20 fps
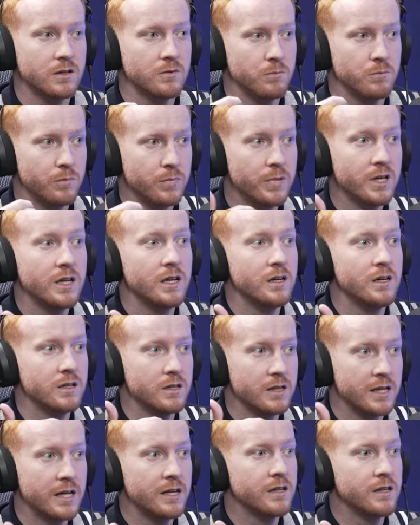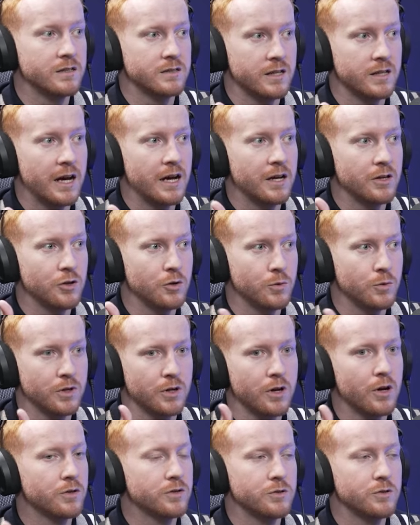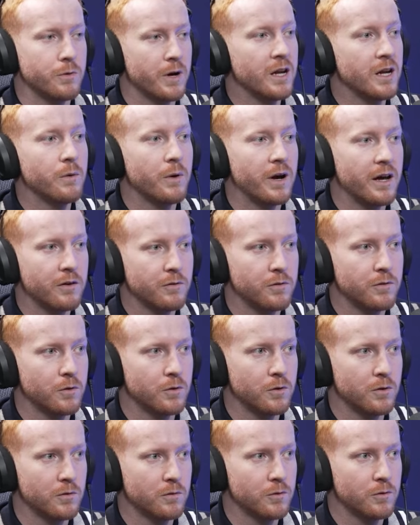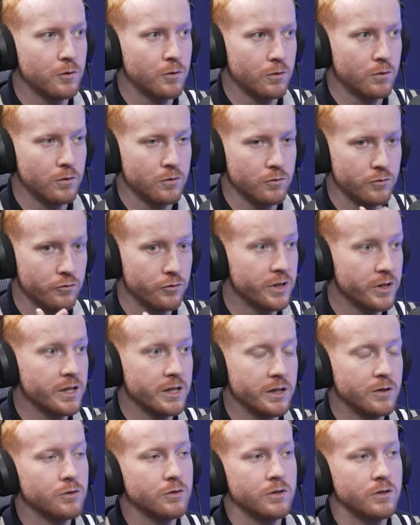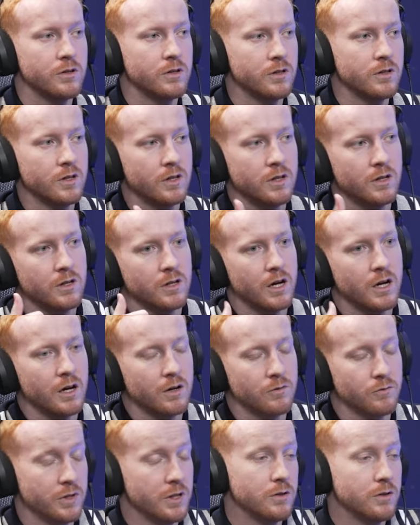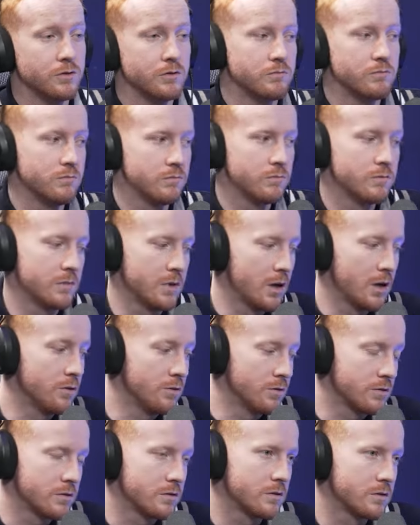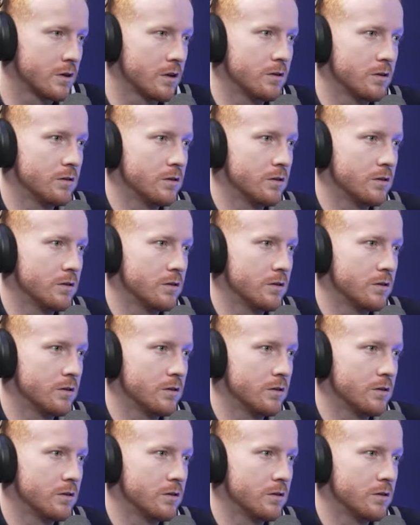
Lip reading: are big lenders that you would go to anyway for really good loans. So,